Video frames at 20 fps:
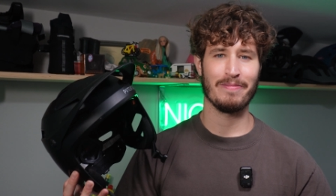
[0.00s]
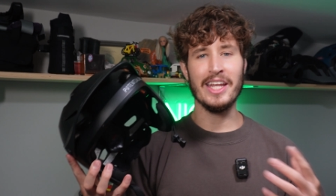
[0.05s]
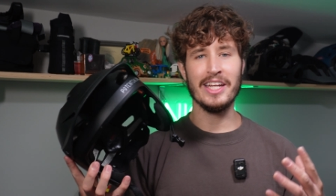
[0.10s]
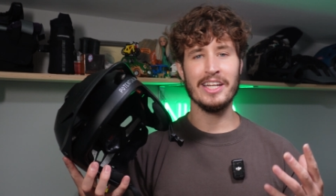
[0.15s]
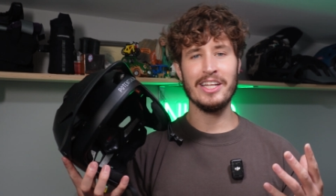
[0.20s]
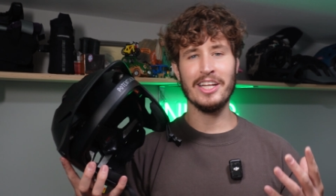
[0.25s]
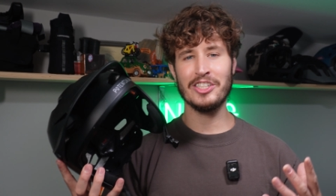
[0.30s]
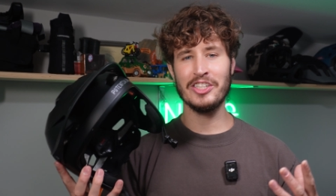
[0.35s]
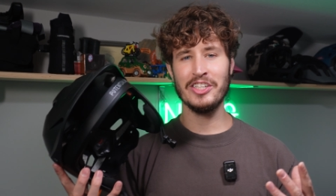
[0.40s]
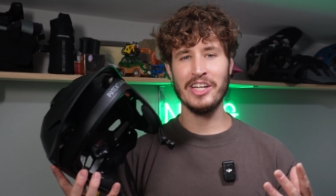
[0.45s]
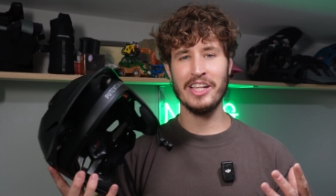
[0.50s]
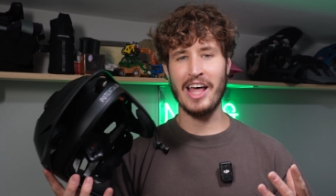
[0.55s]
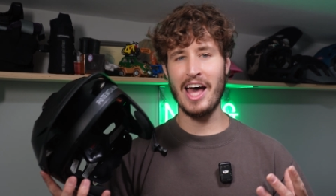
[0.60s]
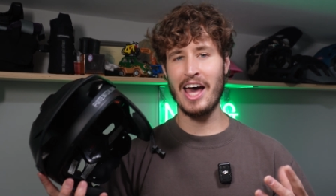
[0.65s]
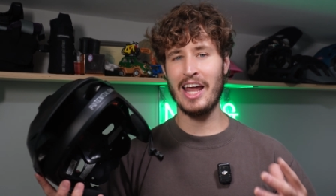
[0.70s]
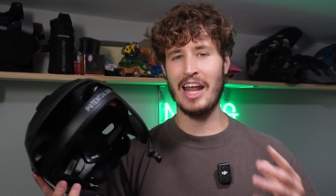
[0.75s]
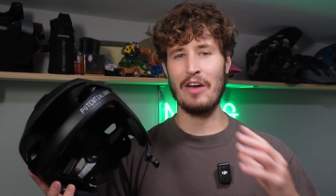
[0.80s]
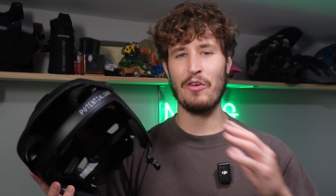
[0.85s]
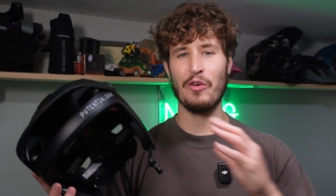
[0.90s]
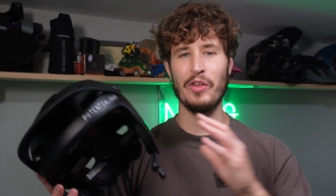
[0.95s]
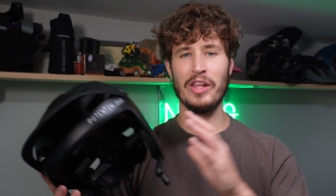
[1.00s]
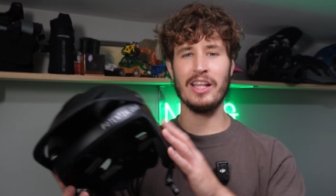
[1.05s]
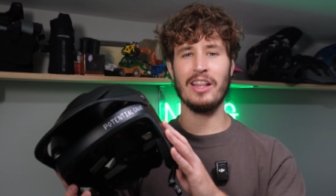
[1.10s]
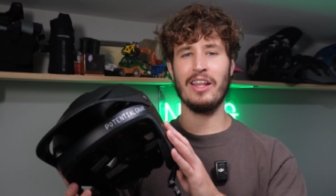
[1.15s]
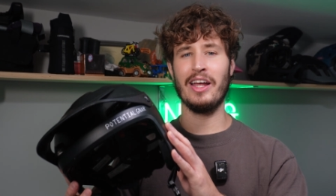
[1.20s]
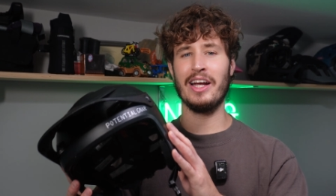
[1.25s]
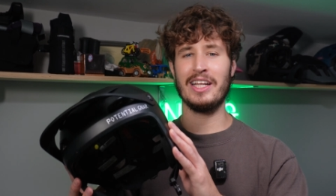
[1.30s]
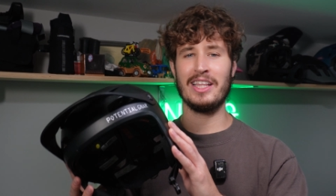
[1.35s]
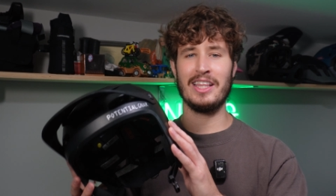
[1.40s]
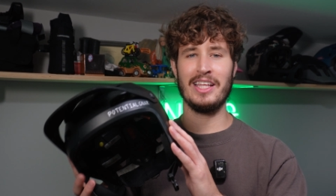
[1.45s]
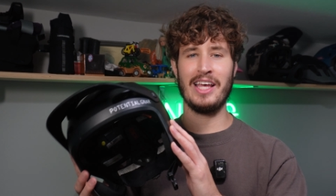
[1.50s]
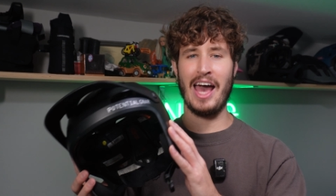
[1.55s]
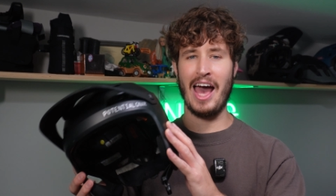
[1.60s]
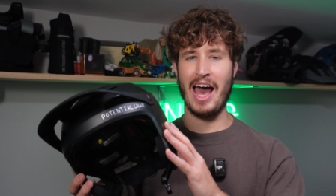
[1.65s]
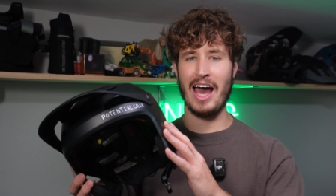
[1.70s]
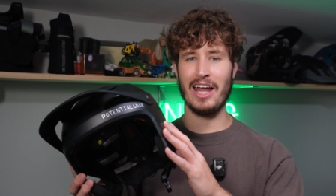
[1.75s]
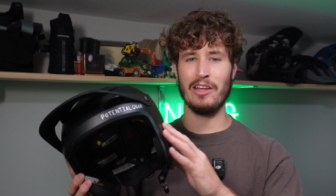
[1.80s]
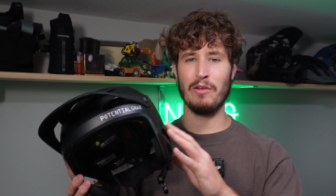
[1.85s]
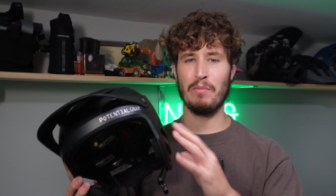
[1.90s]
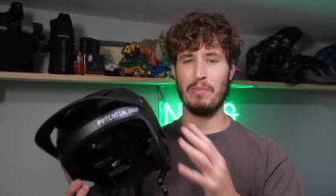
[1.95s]
In addition to that, I really liked the
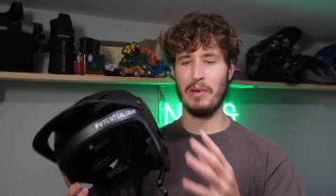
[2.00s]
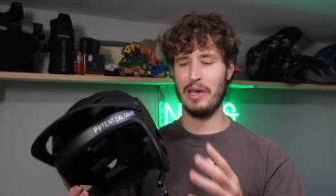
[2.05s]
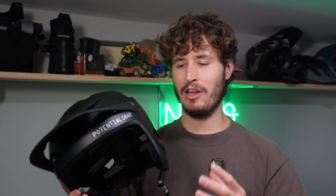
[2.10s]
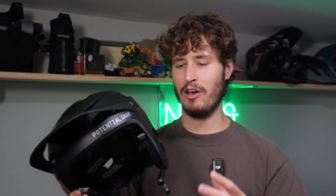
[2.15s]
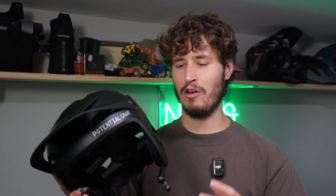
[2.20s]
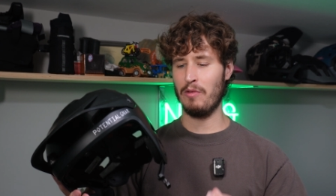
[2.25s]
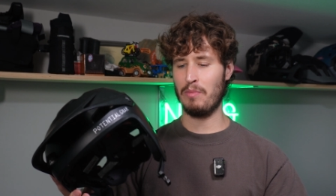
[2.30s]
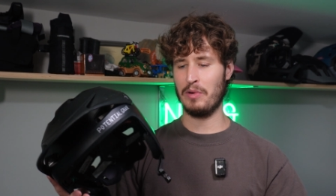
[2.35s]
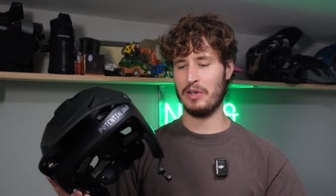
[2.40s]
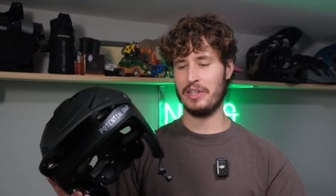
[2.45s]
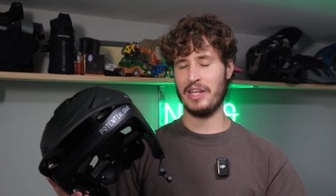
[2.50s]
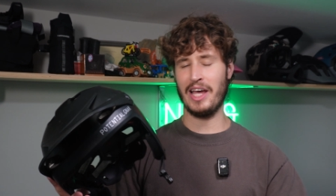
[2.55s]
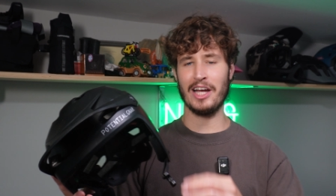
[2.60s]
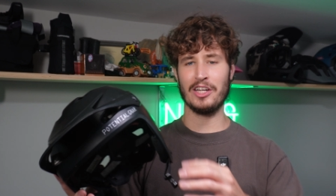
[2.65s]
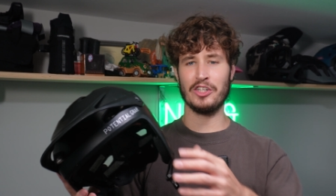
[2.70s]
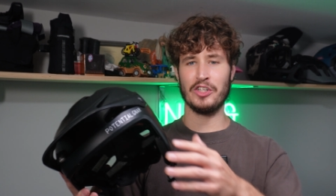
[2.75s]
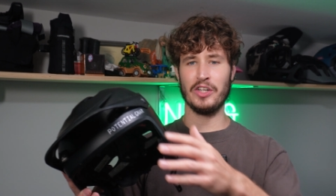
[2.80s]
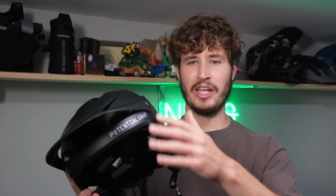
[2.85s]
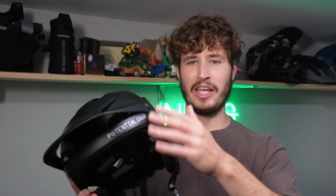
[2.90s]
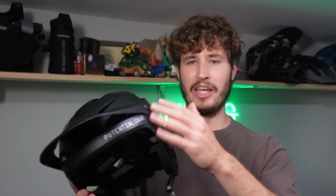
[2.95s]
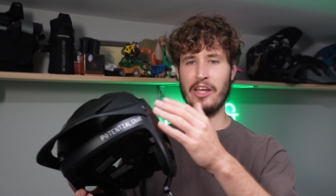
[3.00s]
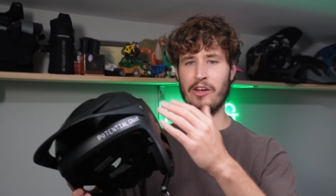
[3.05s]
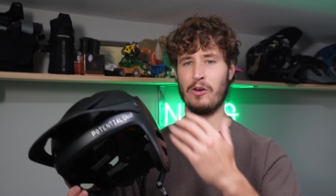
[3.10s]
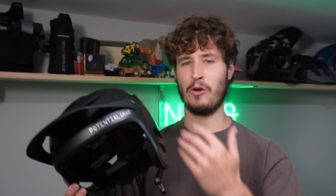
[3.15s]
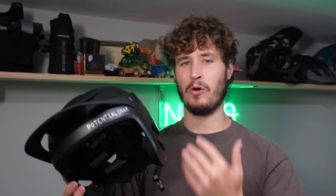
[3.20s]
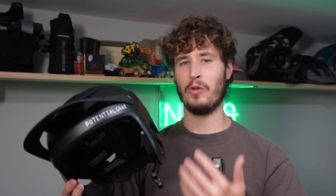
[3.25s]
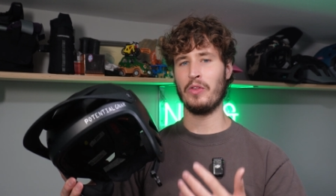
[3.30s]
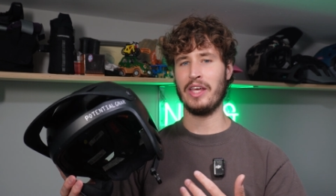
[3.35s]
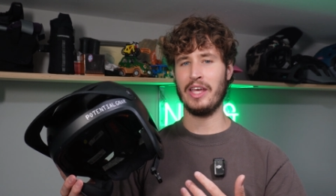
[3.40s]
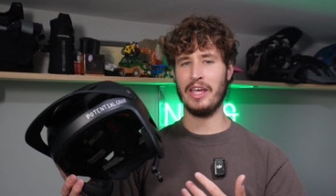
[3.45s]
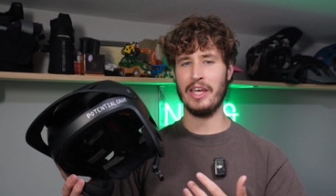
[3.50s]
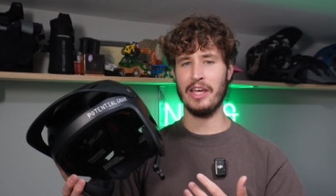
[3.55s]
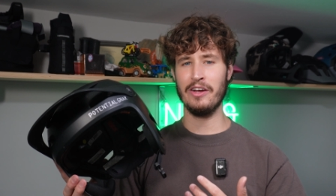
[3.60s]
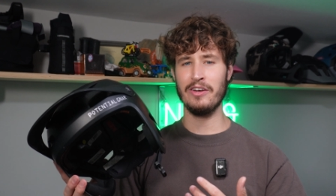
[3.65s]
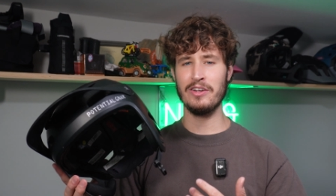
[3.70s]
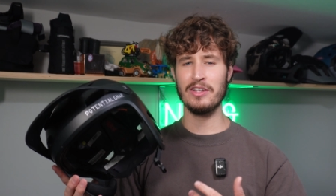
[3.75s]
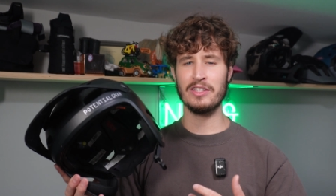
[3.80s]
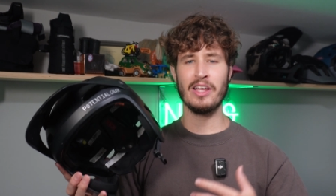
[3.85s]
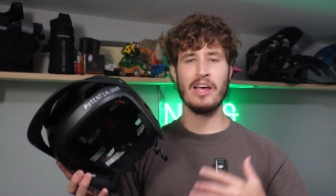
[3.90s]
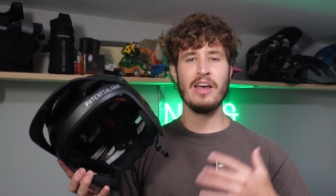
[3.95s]
added bit of protection here on the
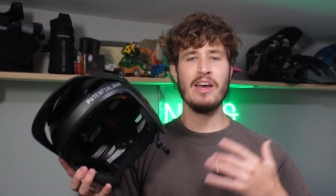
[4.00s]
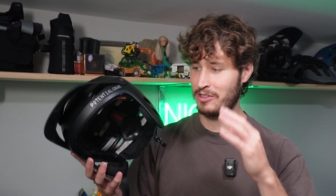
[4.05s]
ears.